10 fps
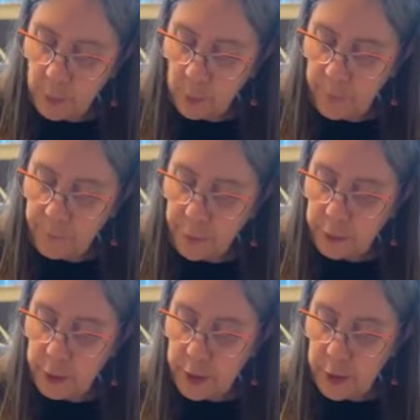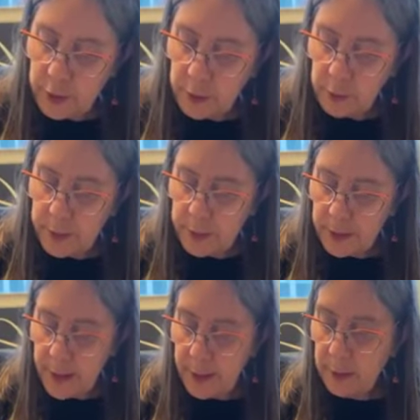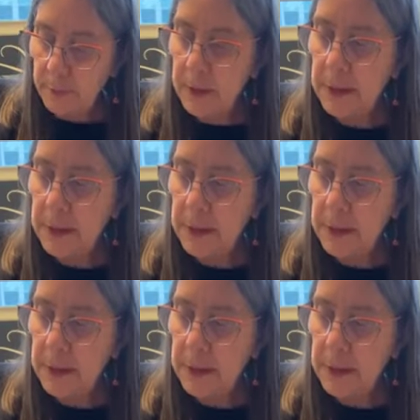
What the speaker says: if you're going to do any kind of